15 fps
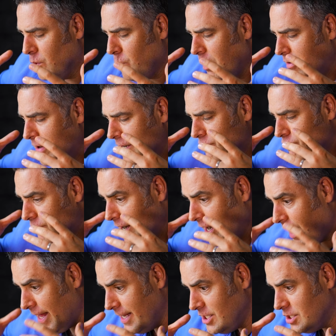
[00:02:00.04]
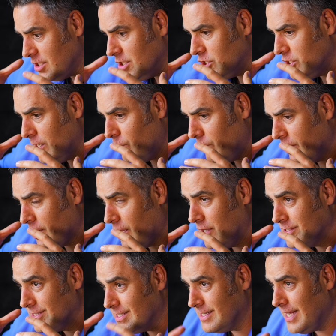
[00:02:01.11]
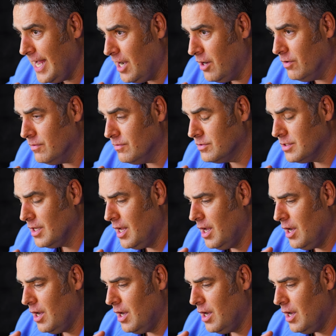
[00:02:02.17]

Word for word: that we're in relationship with ourselves,